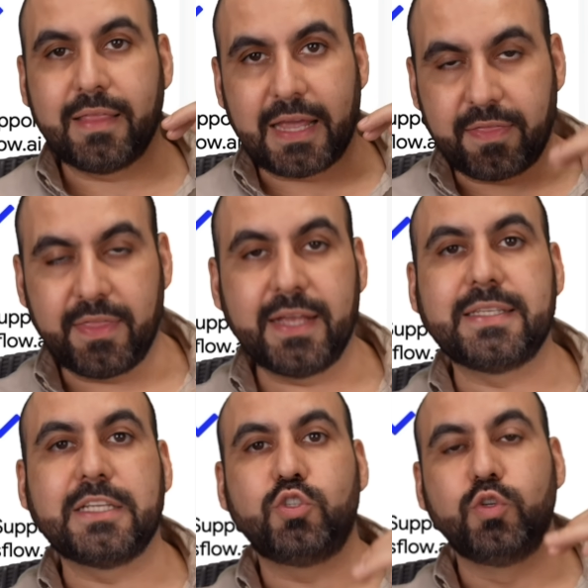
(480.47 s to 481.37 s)
like this
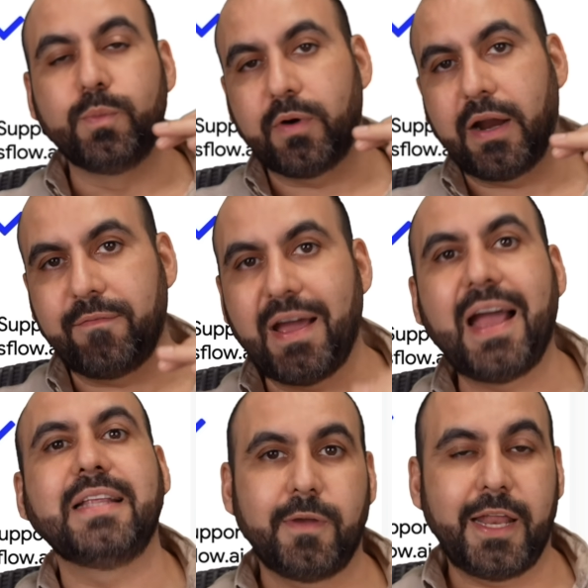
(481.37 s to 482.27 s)
that's super
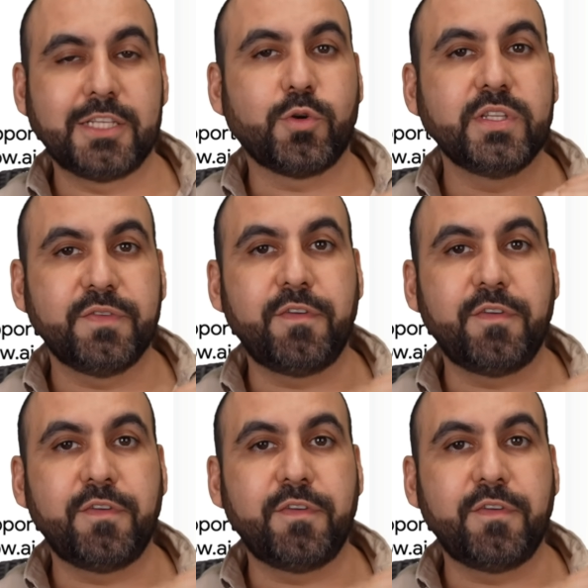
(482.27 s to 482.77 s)
advanced and it's going to